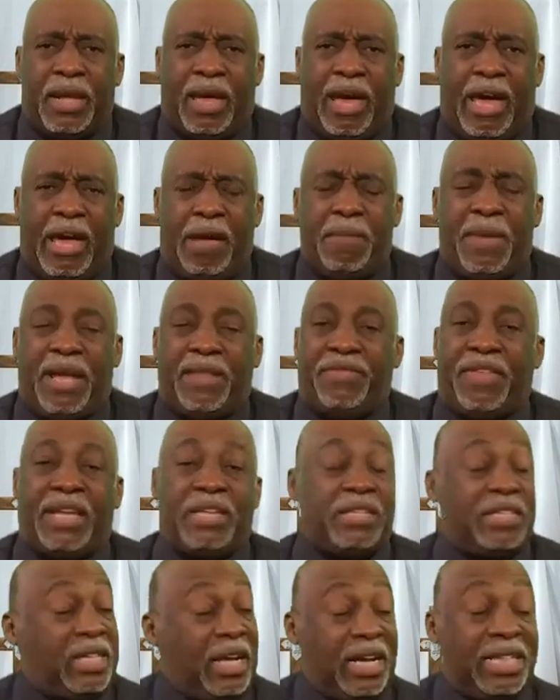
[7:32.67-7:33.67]
amen,
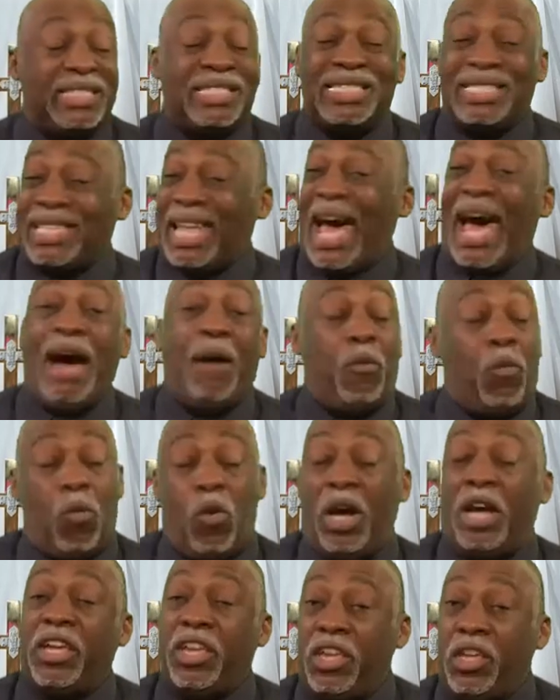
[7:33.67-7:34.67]
that does not
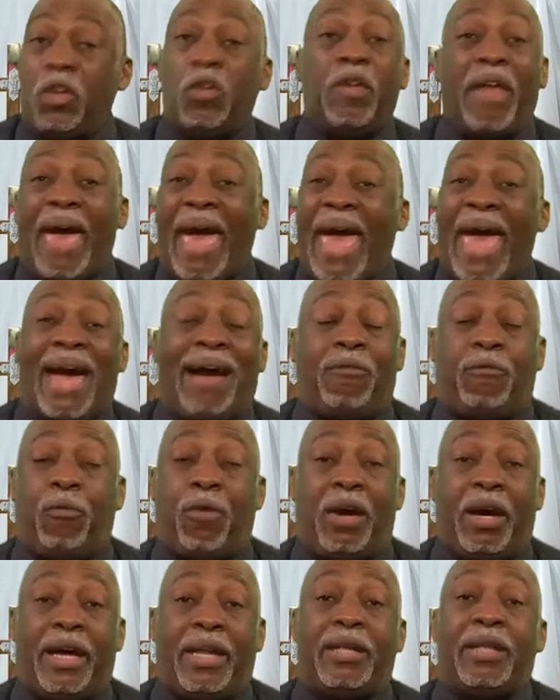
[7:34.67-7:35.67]
want you to have
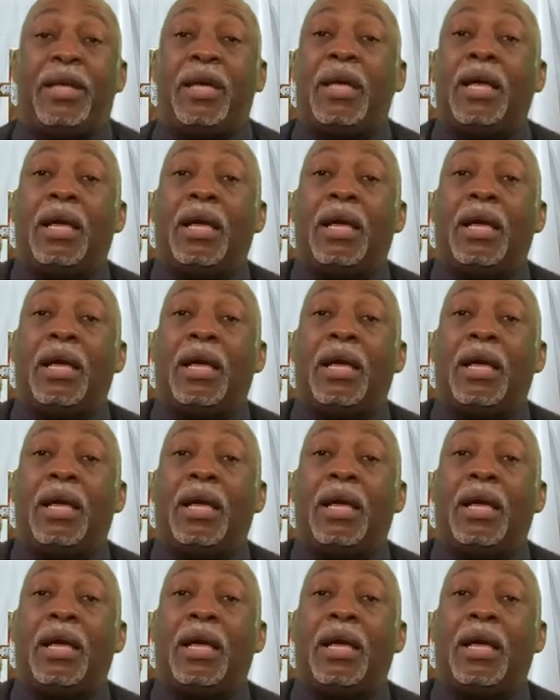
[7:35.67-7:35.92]
what?